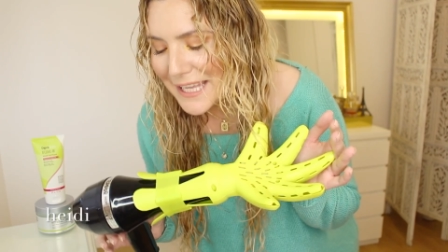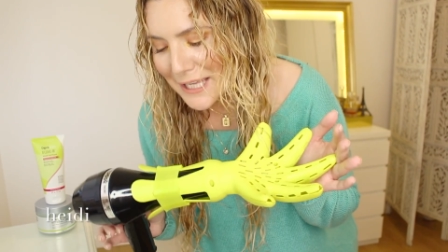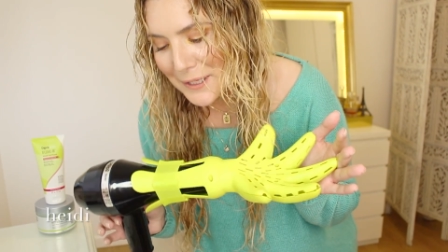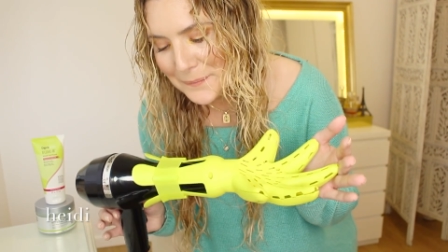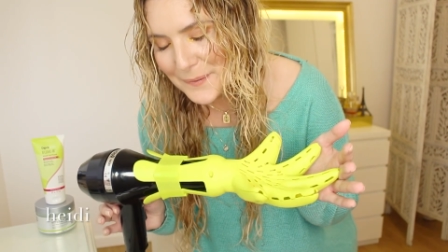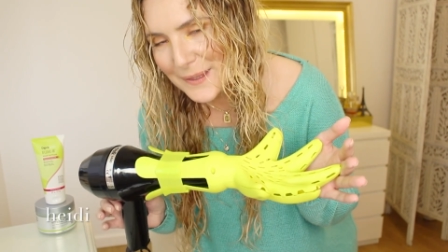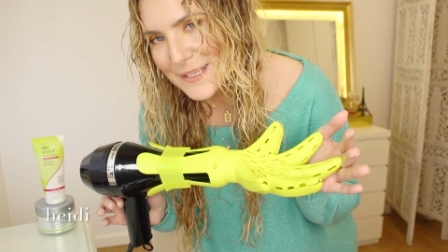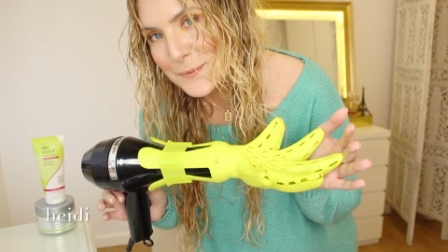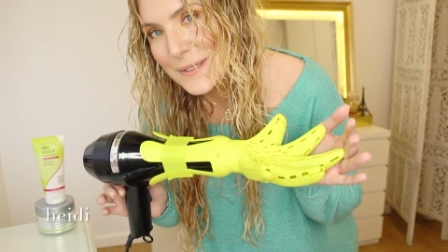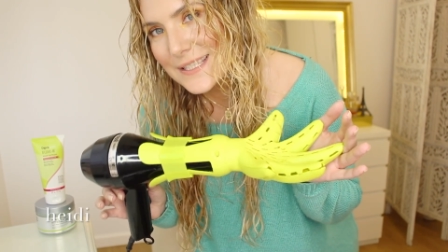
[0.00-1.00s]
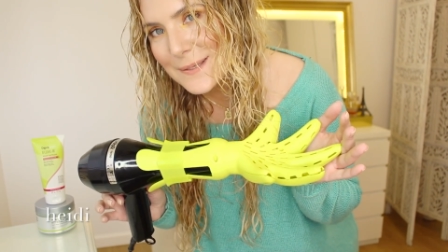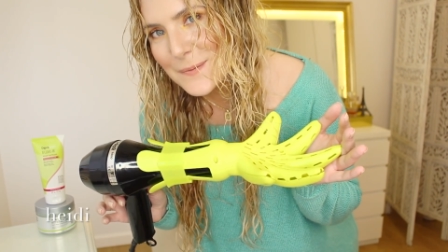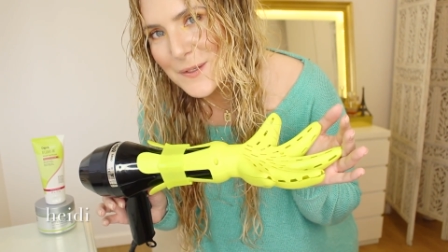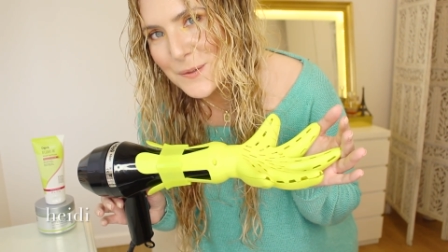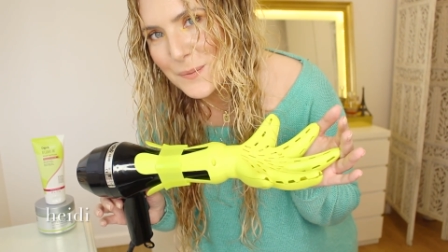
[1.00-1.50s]
Yep, this one
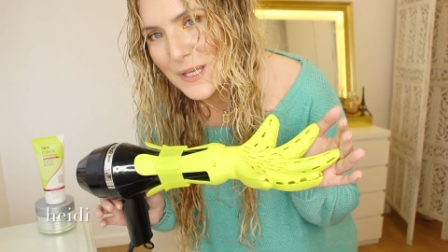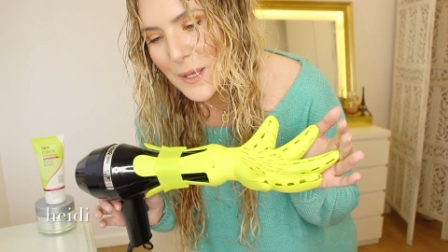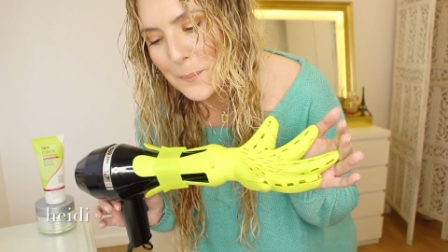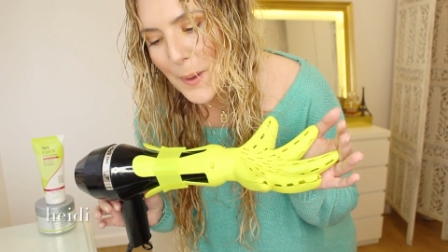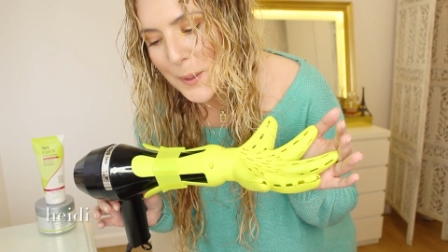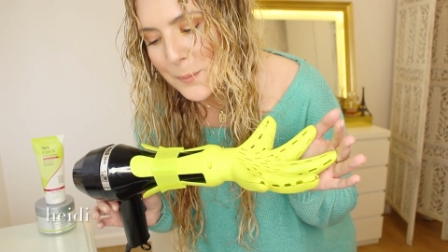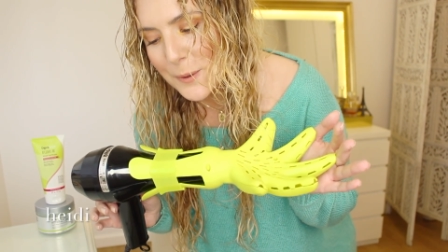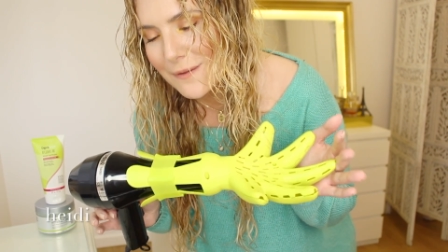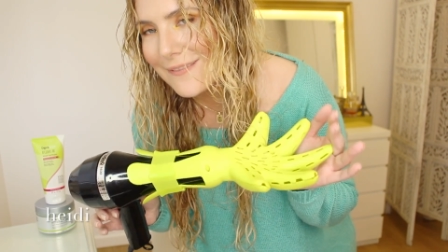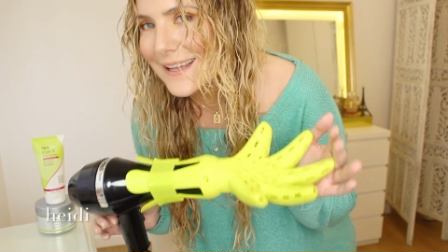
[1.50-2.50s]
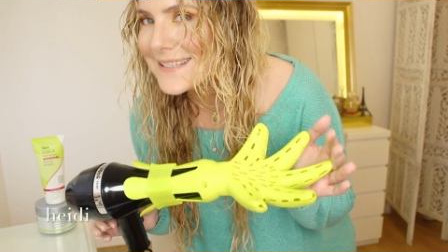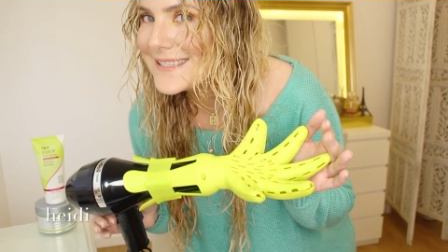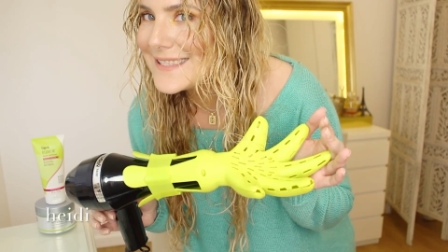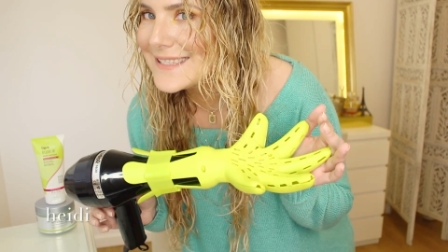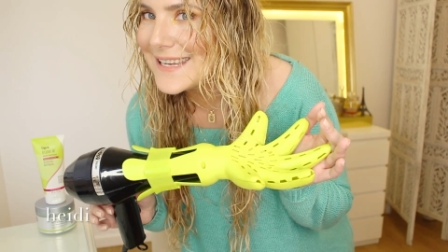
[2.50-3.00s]
seems to be compatible.
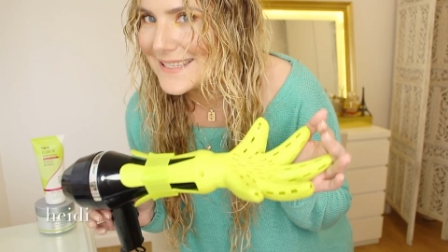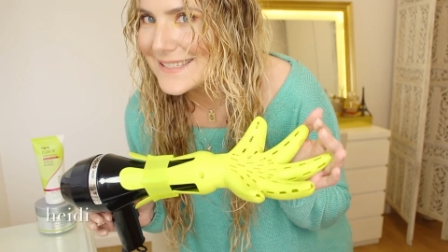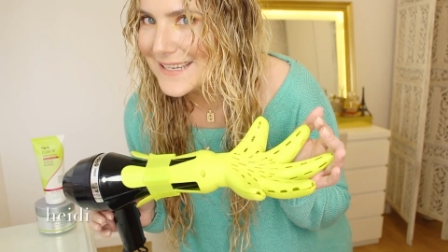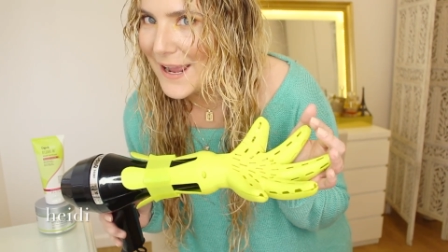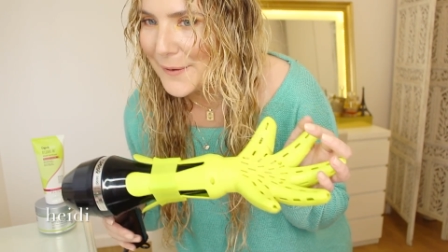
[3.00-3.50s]
Let's test it